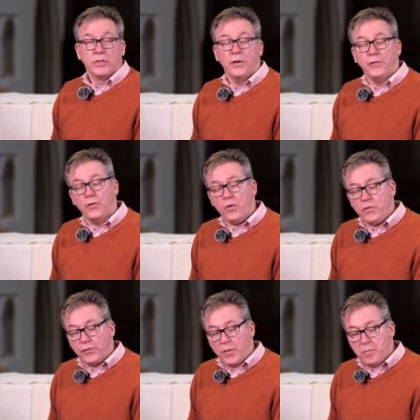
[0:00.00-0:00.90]
The
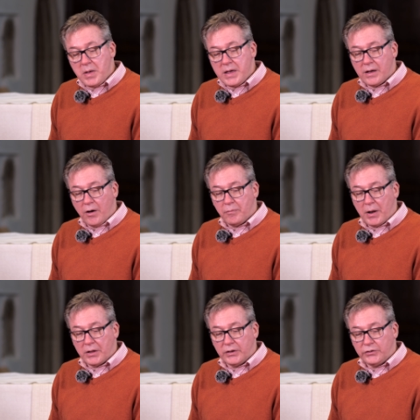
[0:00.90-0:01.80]
fruit for me of
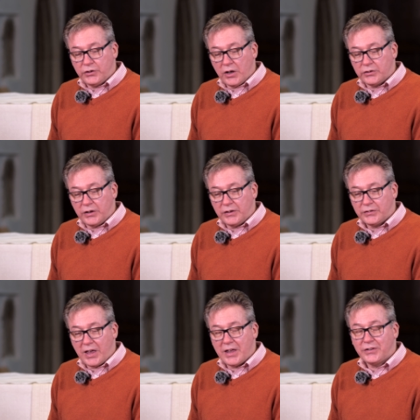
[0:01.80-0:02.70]
planting
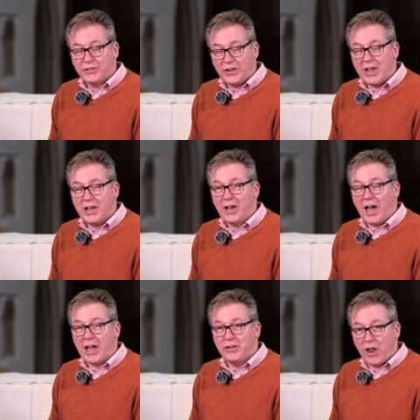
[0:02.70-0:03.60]
churches is seeing
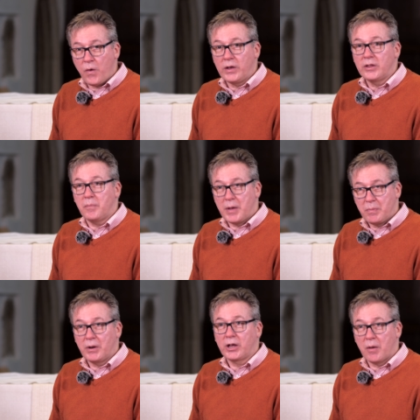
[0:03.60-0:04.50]
and knowing that
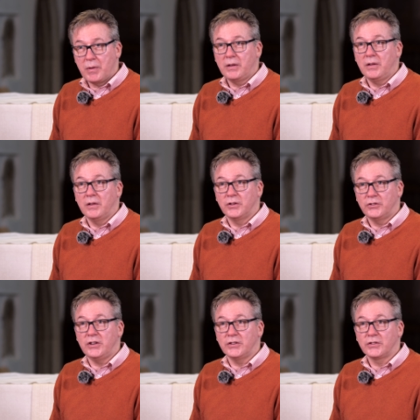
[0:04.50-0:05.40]
people are coming to
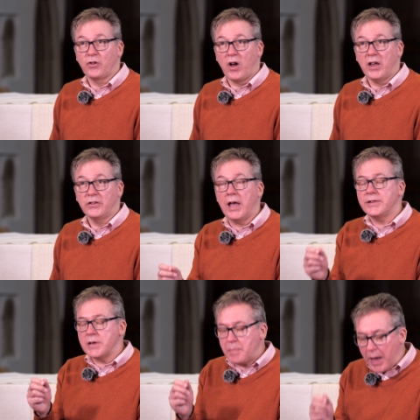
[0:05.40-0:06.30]
Jesus Christ.
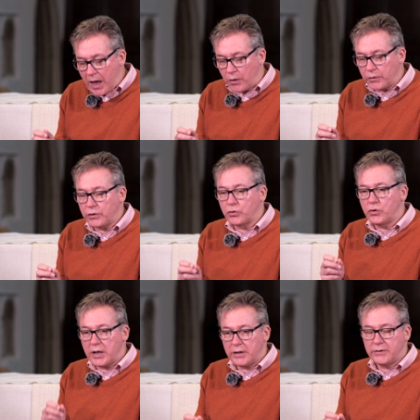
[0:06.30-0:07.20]
It's about
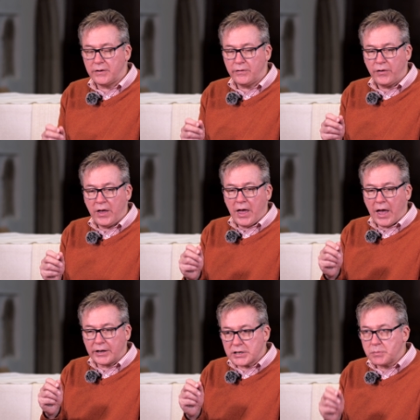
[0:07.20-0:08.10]
creative
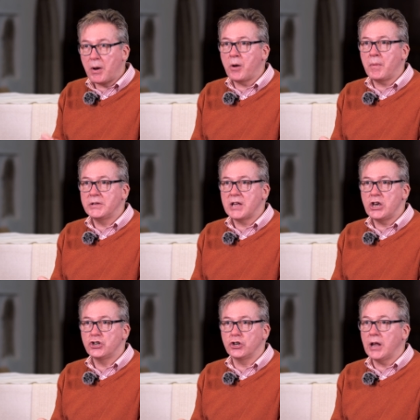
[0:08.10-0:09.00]

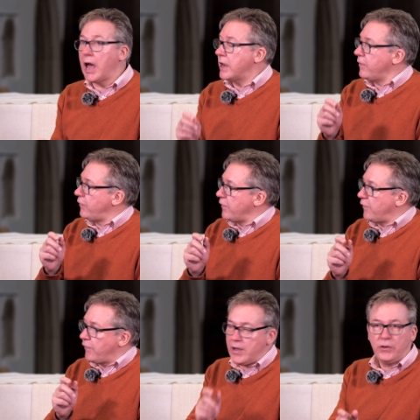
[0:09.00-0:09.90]
experimentation, and if it
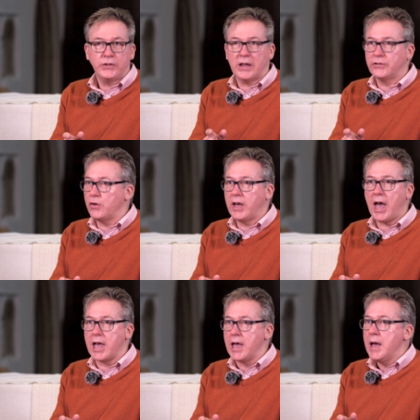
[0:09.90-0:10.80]
fails, that's
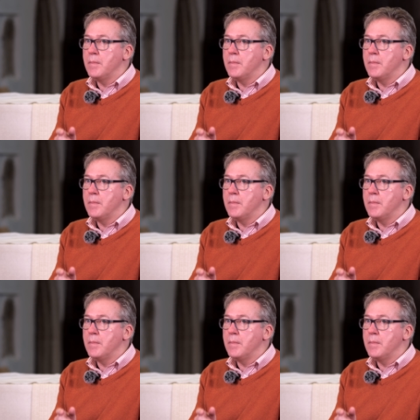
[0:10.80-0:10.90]
okay.